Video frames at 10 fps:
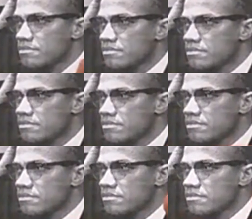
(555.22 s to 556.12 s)

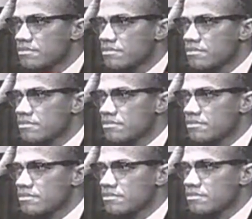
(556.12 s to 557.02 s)

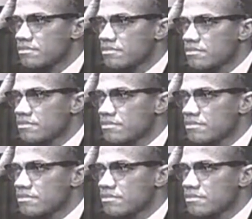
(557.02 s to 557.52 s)
The person shown says nothing.